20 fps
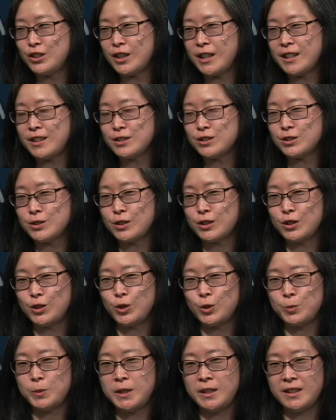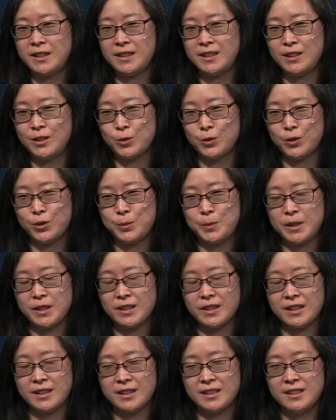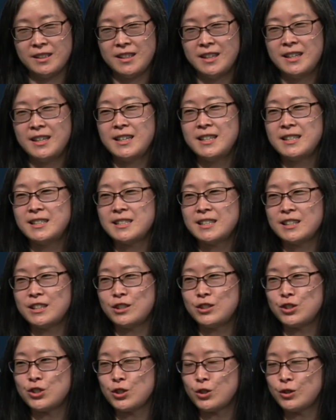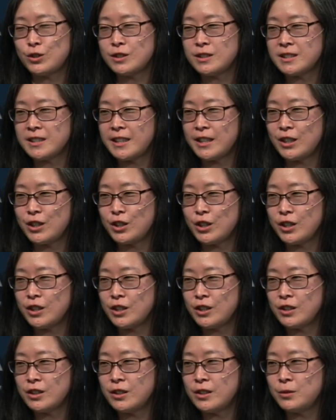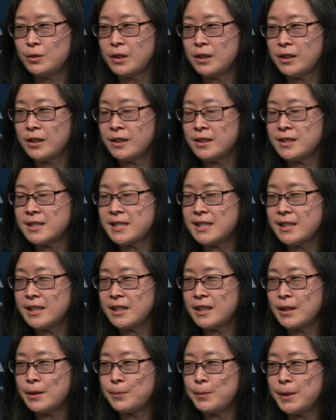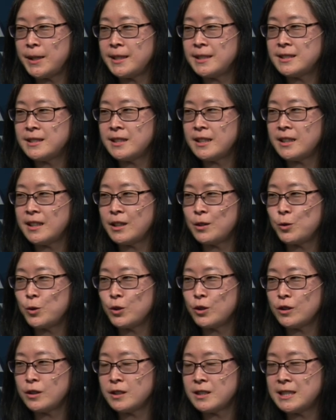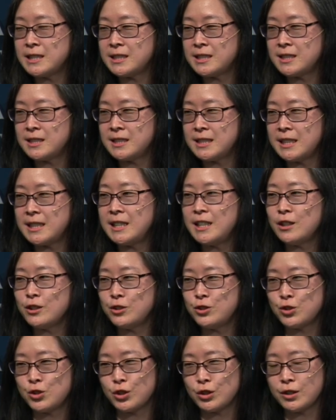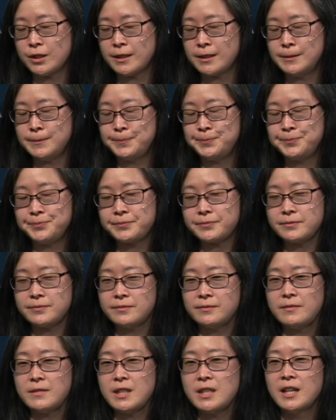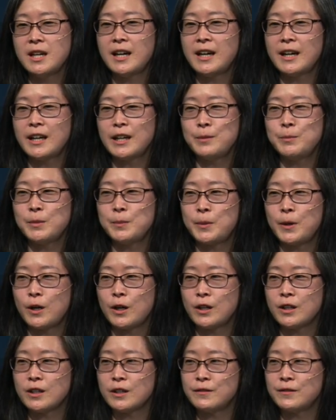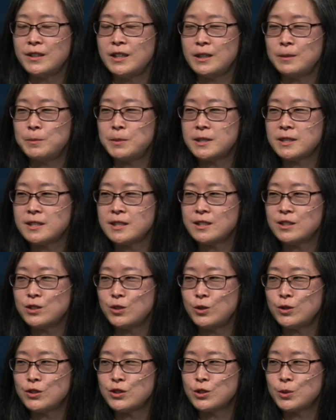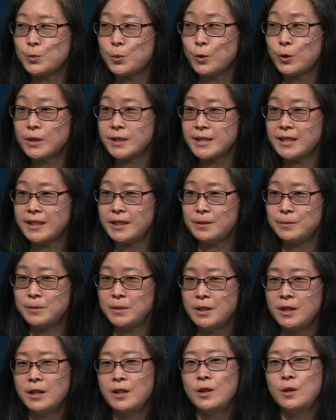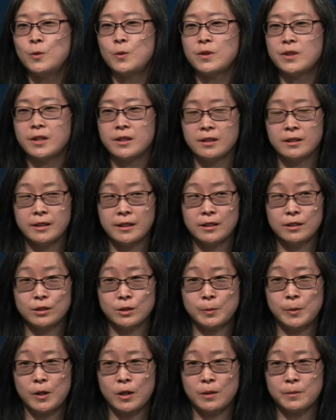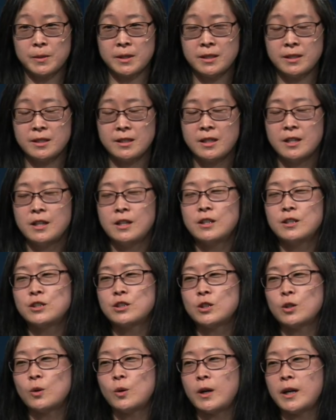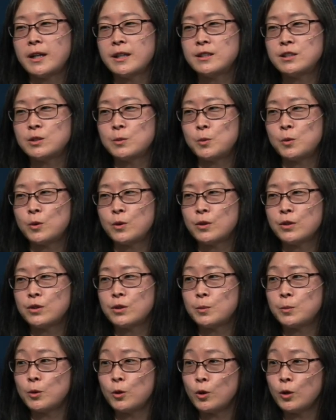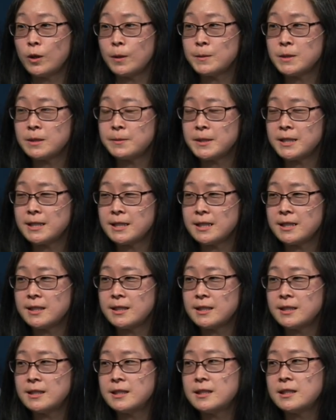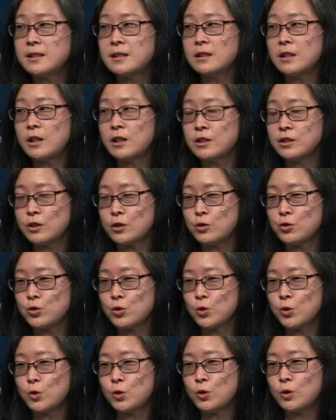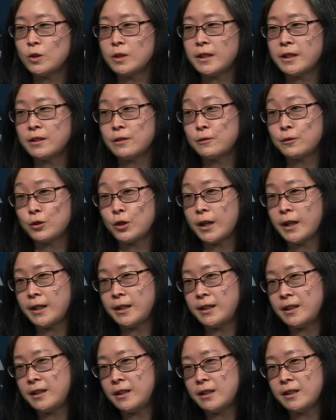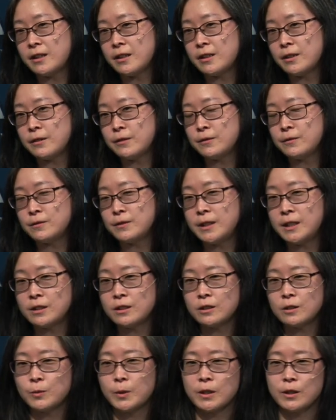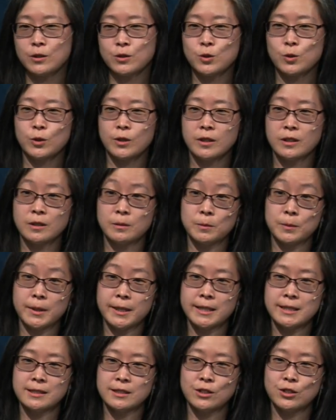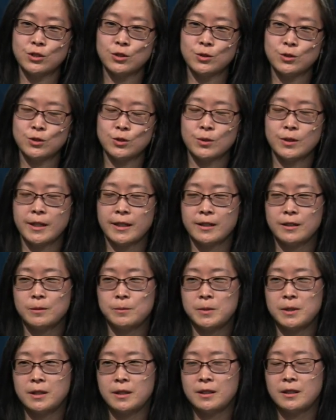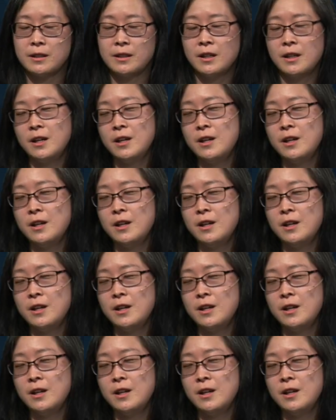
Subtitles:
Counsel at QBE North America. It's an insurance carrier and based and headquartered in Sydney, Australia. I'm part of the business unit support team within the legal department. So I support the programs business, loss control on a variety of legal, regulatory, compliance issues. So that could be